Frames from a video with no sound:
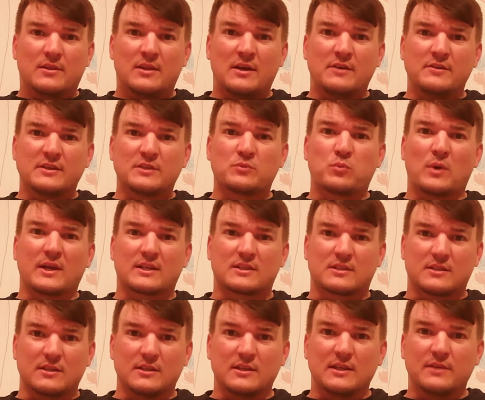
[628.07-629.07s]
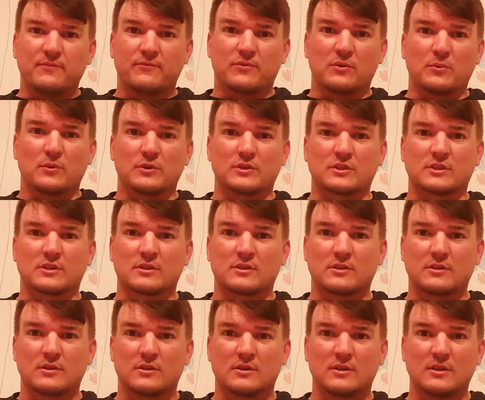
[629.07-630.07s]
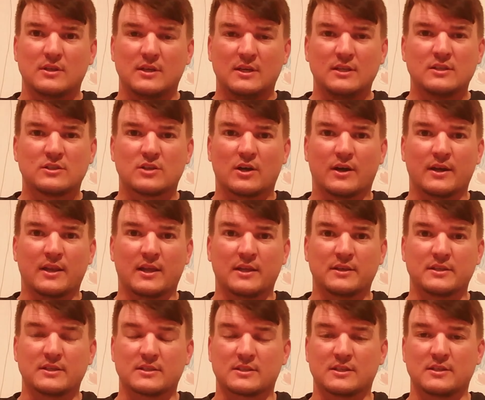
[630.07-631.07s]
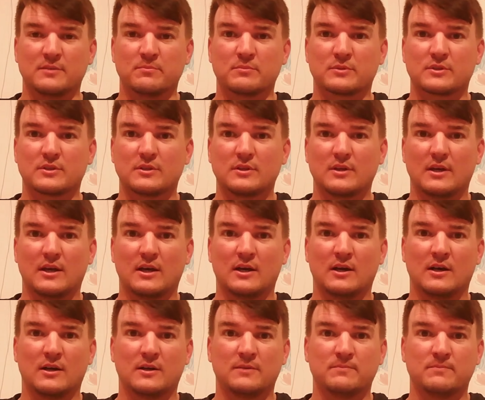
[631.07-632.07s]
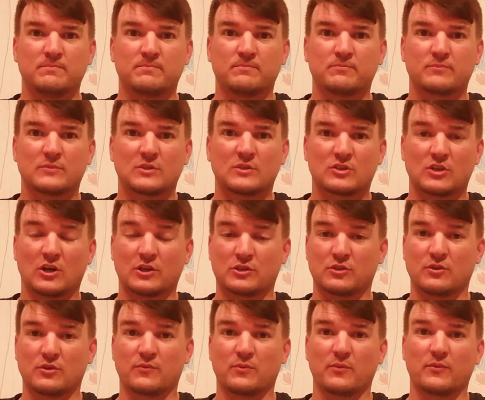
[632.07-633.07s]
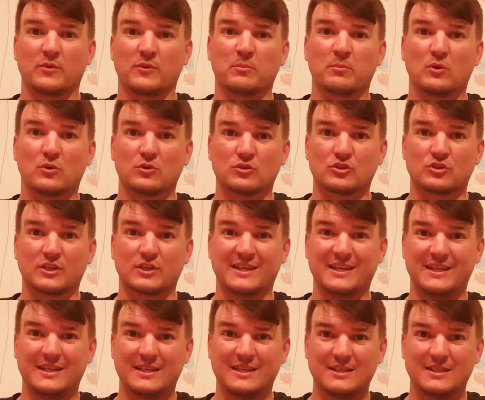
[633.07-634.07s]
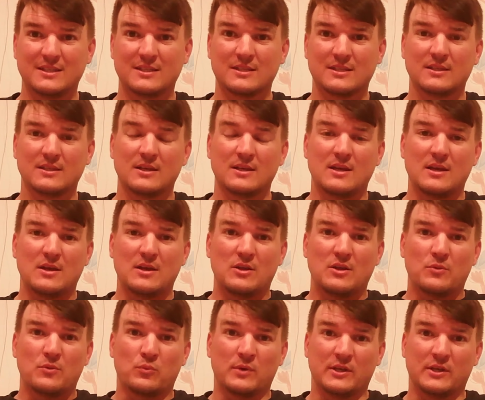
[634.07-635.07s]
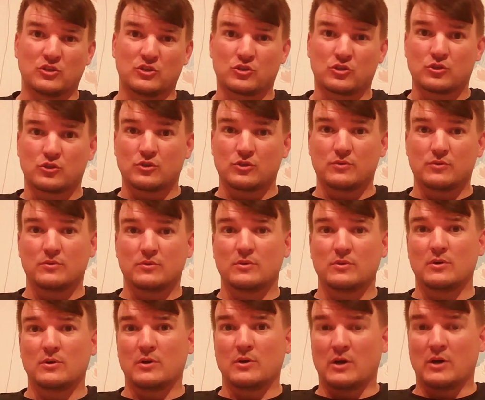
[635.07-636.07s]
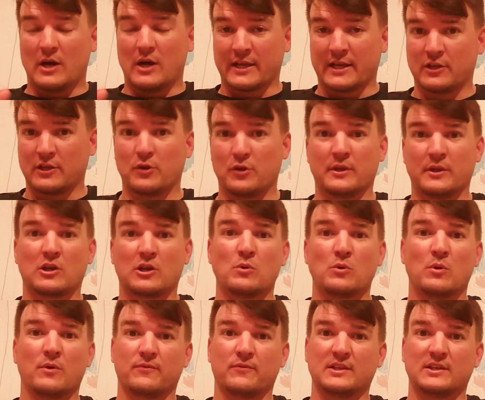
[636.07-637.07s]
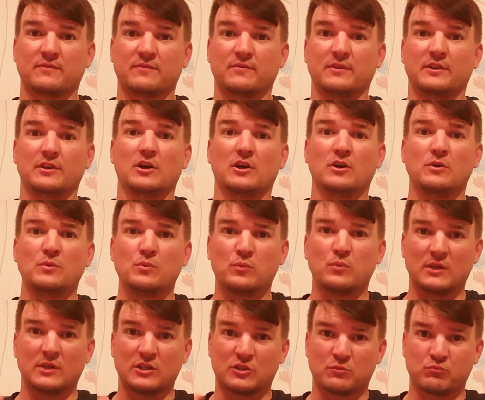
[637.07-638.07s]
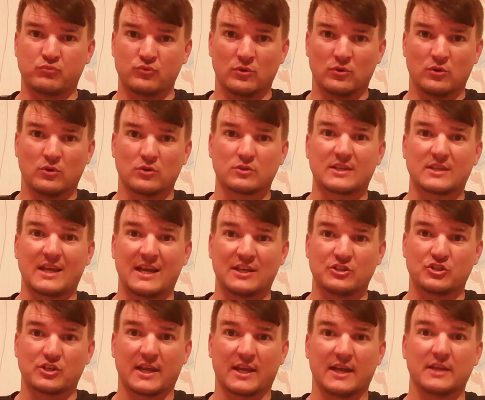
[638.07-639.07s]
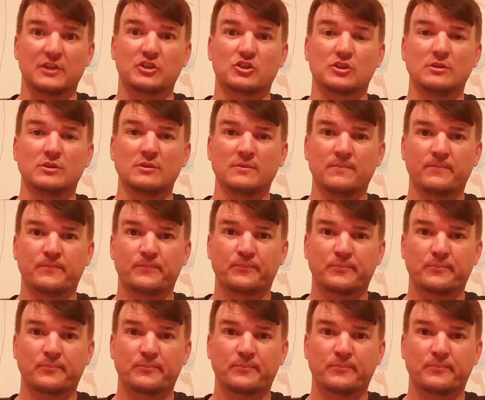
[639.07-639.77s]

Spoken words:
is Western influence in Thailand, it seems. Started off with the Portuguese, which I can only go off this video, which brought education.